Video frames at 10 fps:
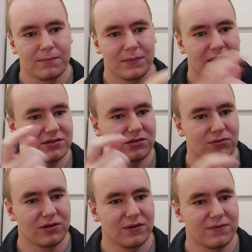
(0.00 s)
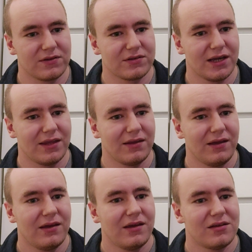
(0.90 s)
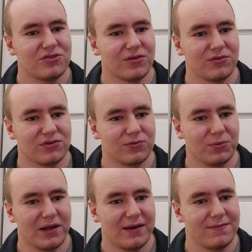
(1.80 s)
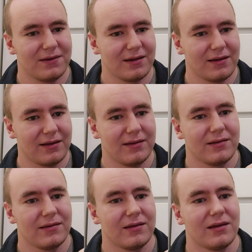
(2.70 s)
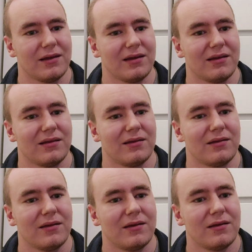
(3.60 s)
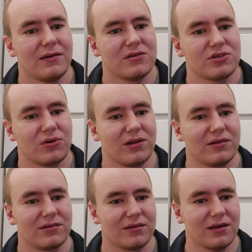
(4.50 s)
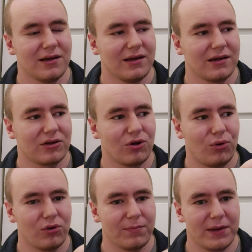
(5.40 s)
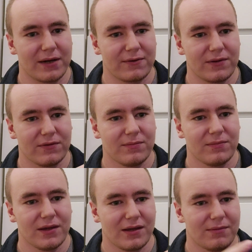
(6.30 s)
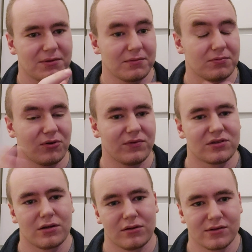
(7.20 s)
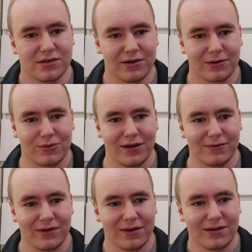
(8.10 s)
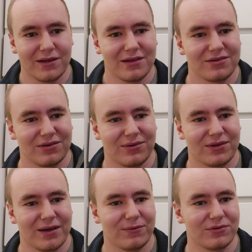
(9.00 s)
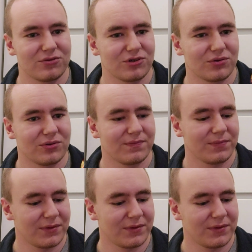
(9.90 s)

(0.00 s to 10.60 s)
That's the only difference. And generals will have a solid gold background, but obviously those are quite rare, so I don't have one to show you.